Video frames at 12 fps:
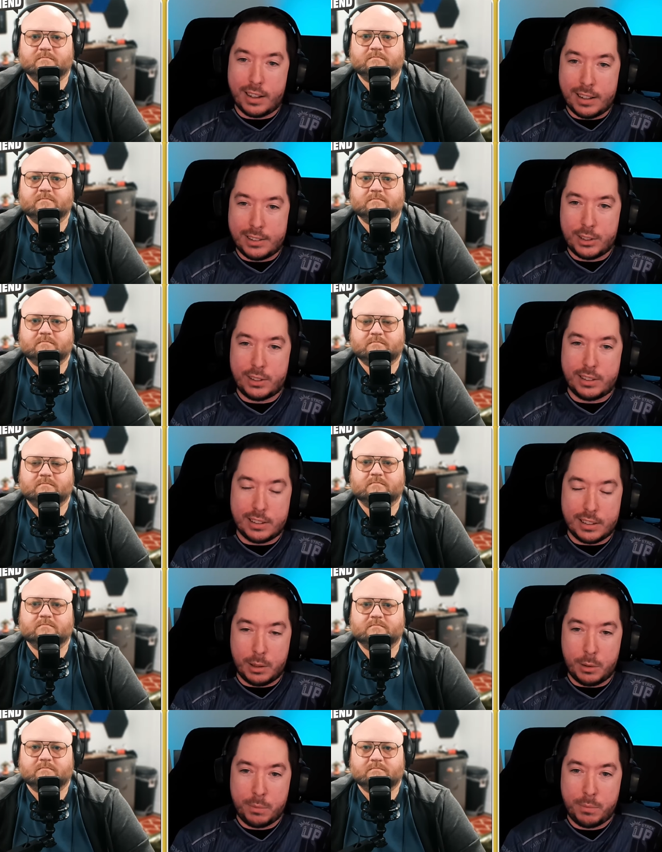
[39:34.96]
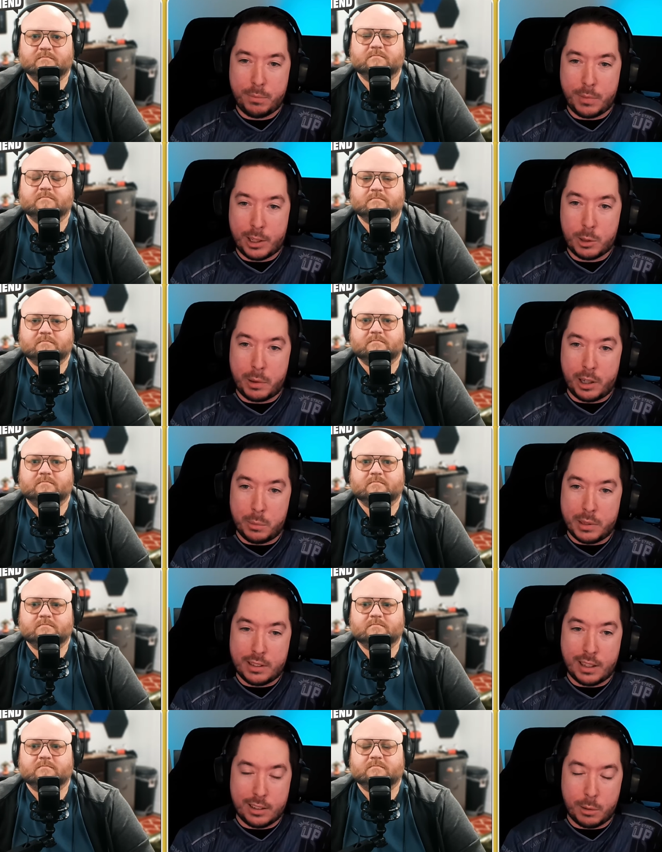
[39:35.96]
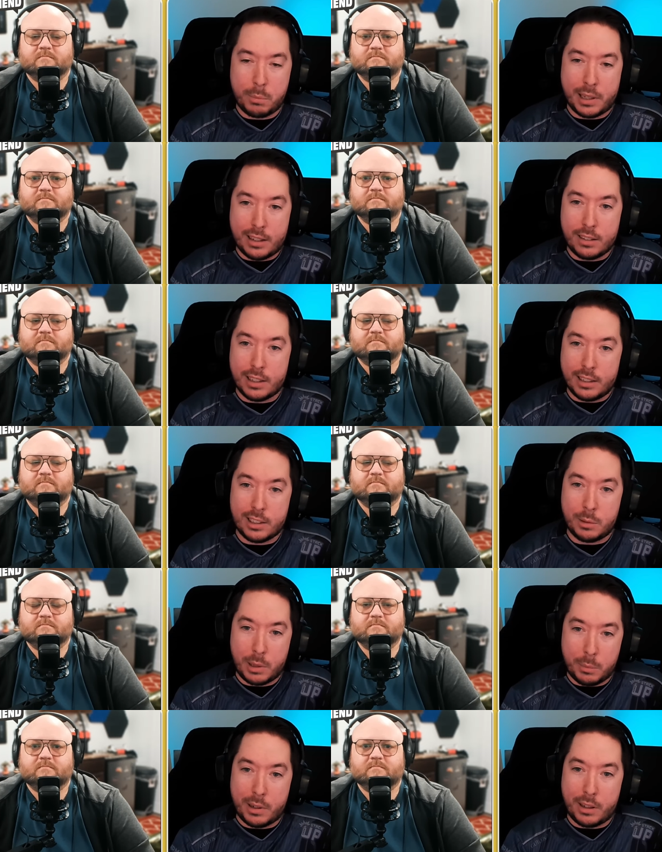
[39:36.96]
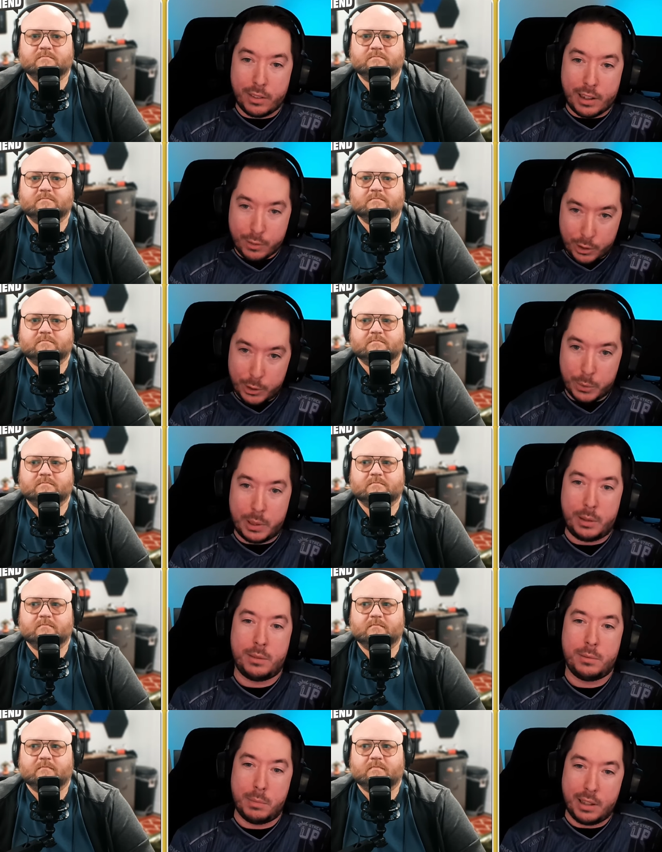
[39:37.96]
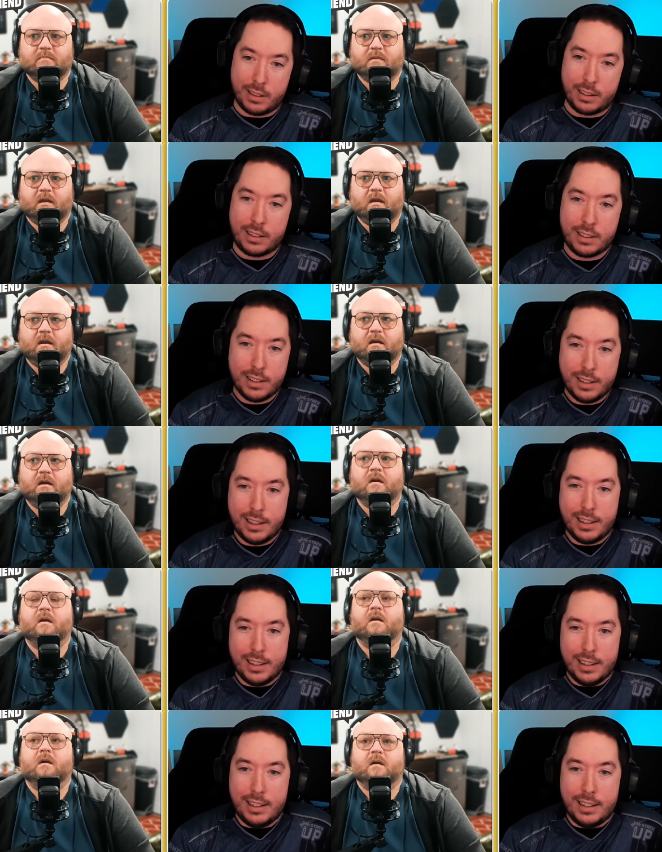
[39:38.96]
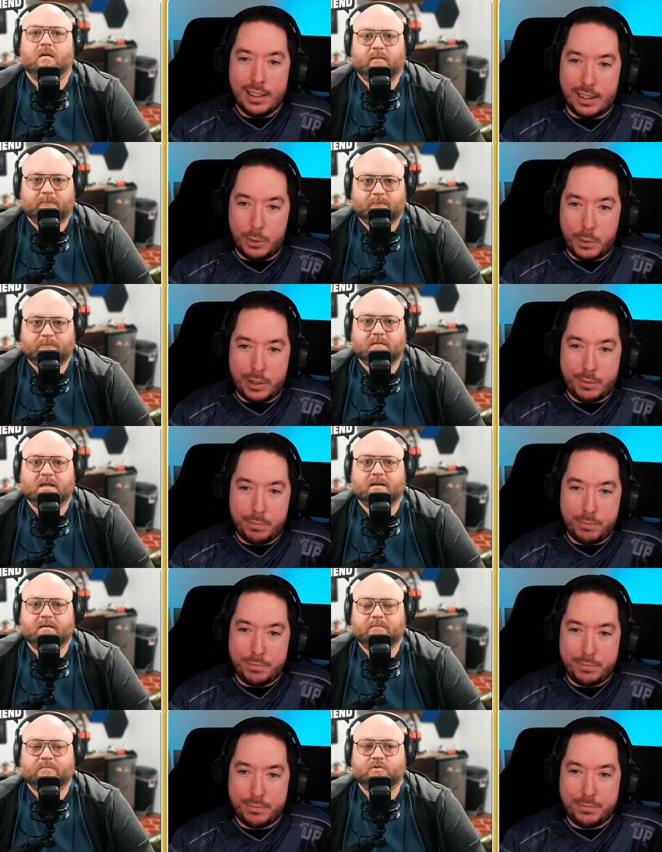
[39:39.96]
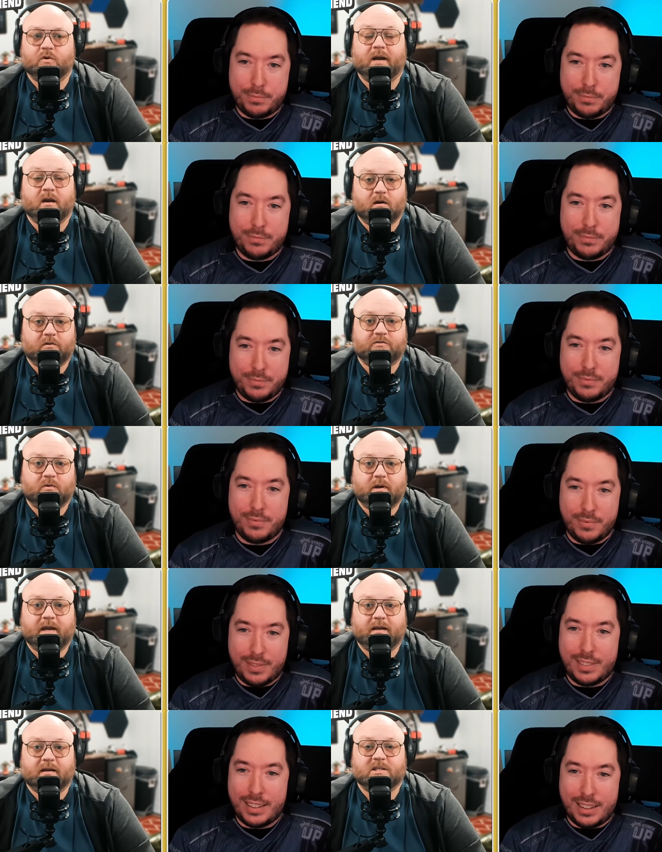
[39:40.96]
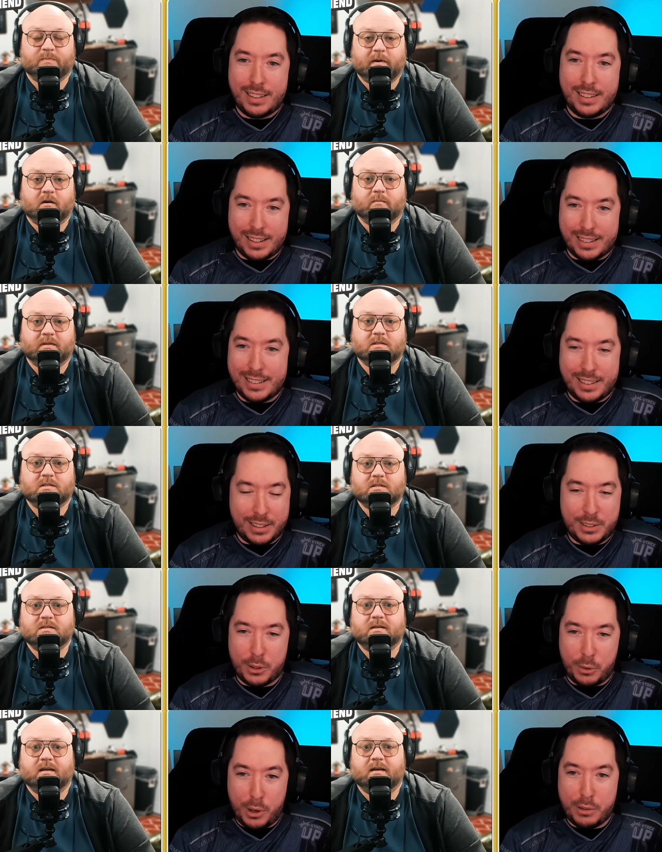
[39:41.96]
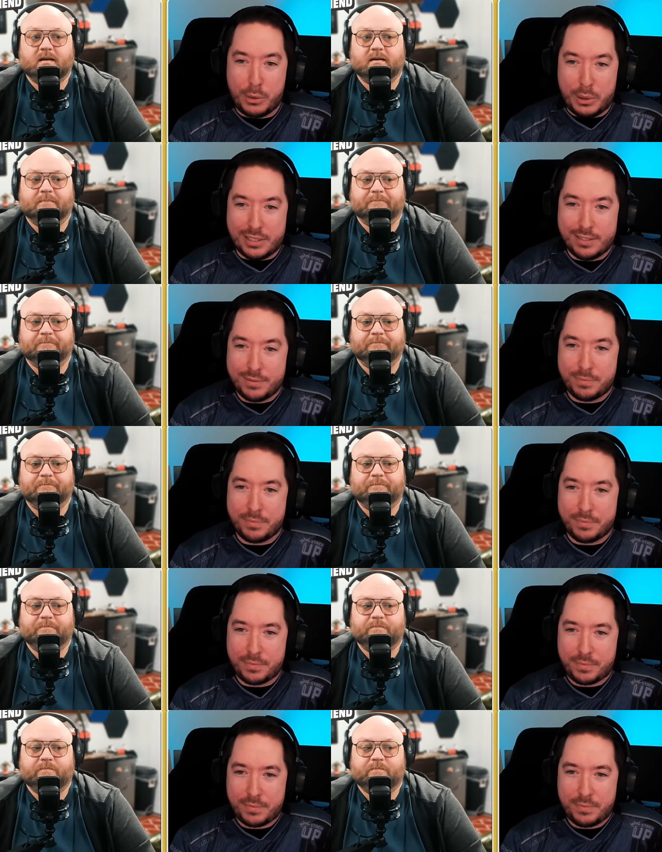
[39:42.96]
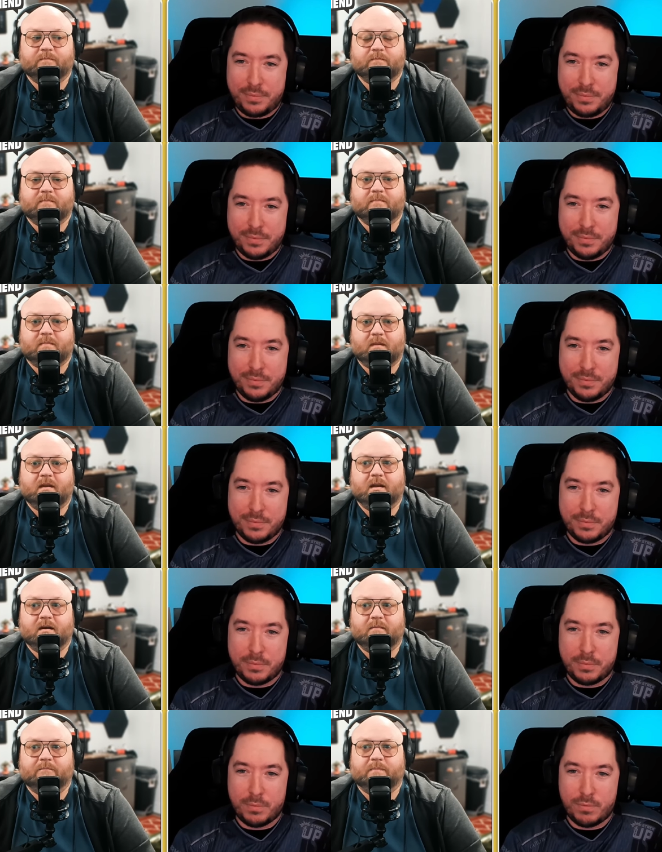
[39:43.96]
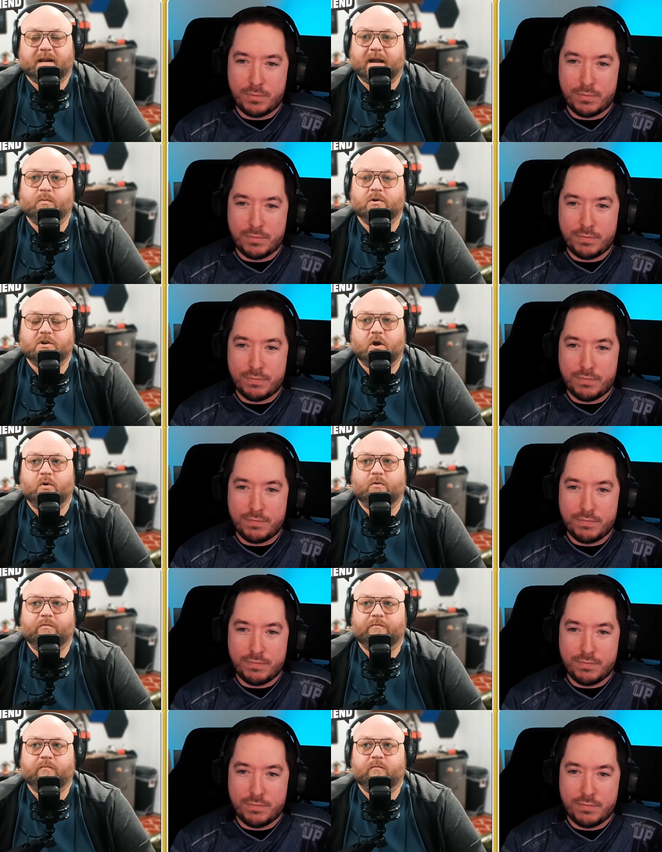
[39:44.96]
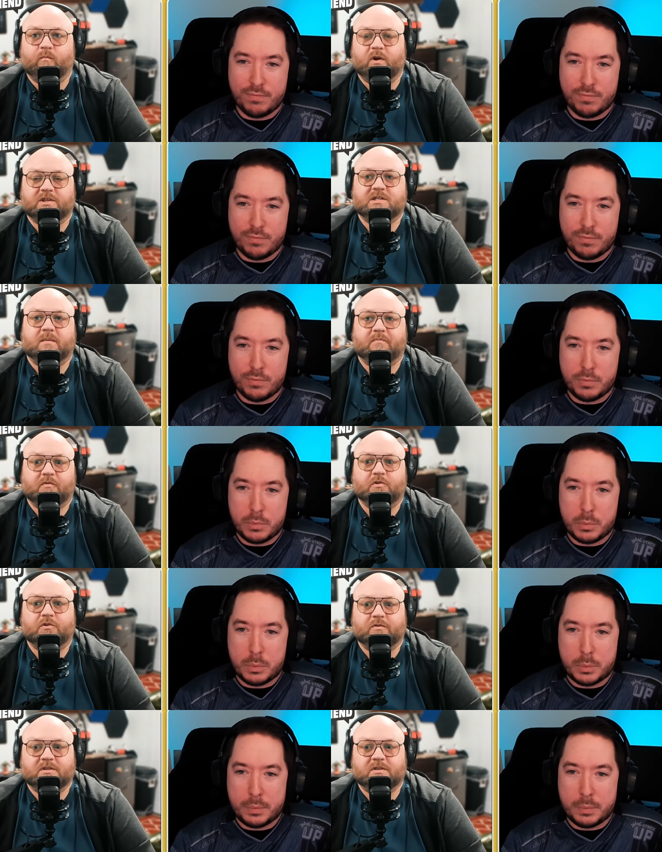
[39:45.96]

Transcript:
Speaker 1: I just uh, experiments has a bad taste in my mouth after doing Mythic. Uh, we yeah.
Speaker 2: So I also hate experiments. Yeah, that's a rough um, one. Yeah, but I would go one step further